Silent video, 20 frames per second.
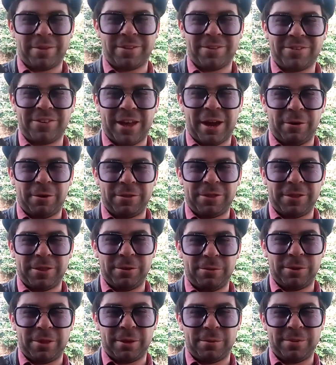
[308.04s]
to share with you
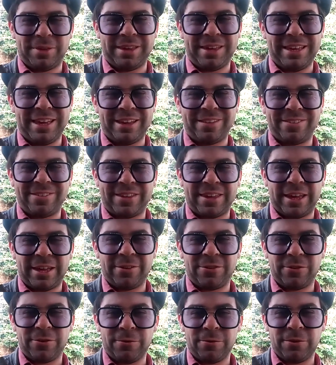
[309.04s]
some key
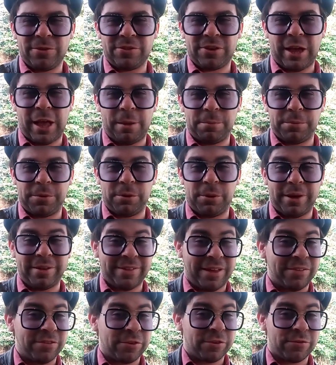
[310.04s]
indicators to help you
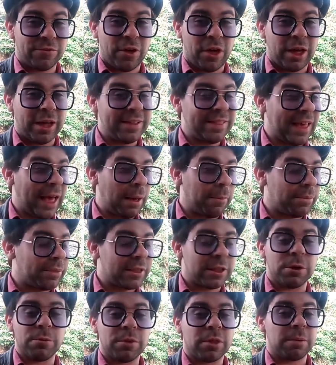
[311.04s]
identify the
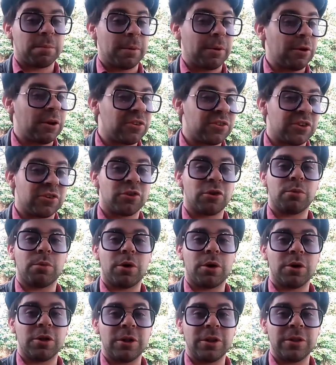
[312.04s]
Absalom spirit in your
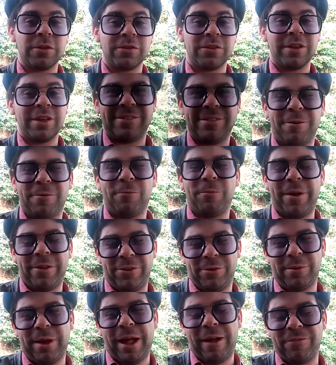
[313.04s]
world. When
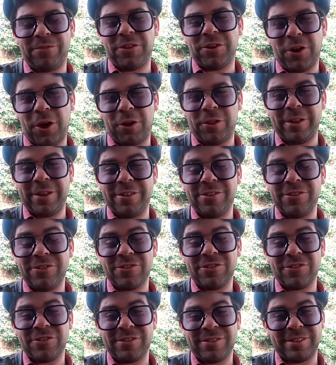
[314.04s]
you have the
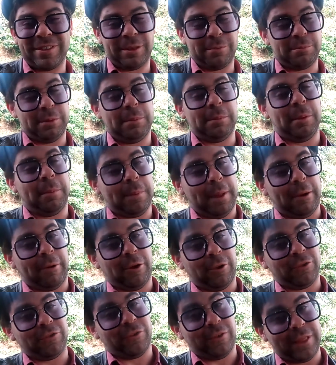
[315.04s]
knowledge, and people
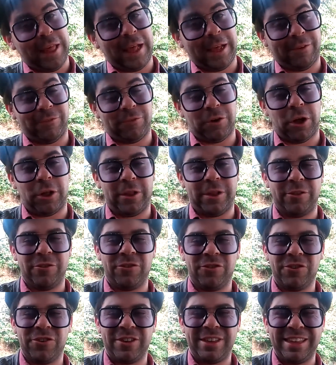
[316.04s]
perish for lack of
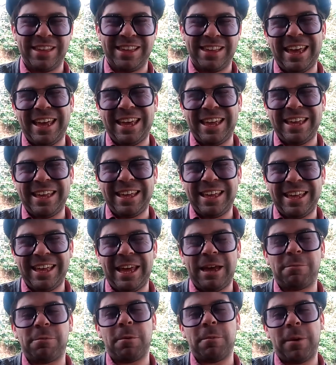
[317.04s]
knowledge,
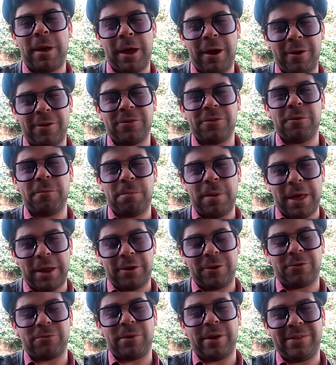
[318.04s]
it prepares you better
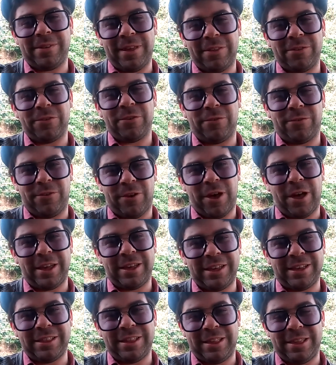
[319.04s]
to identify
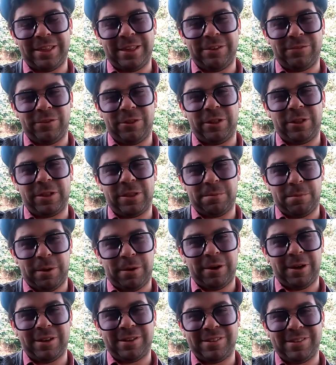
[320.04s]
this evil
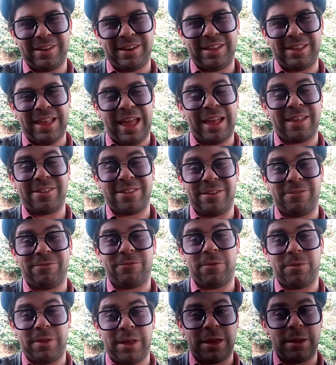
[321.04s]
spirit, an assassin
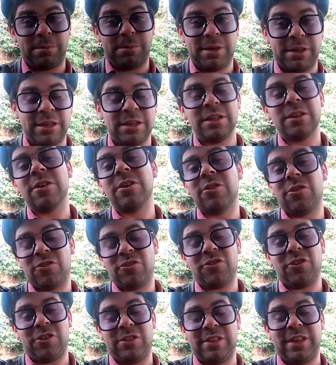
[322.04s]
from the enemy,
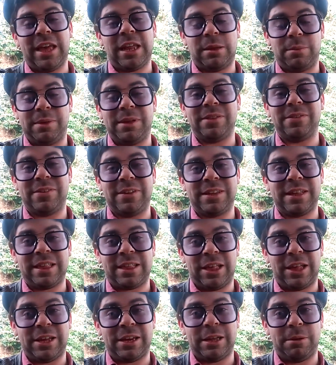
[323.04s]
should the enemy indeed
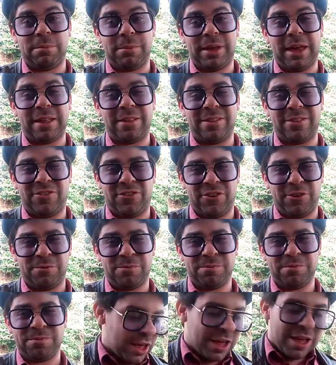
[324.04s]
assign him against you.
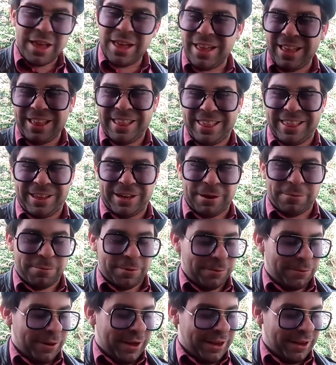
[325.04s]
So number
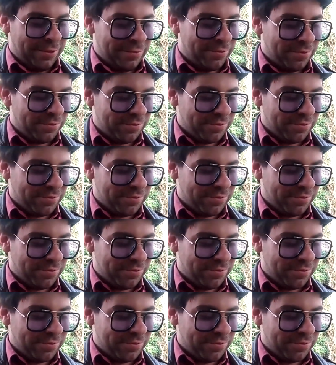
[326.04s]
one,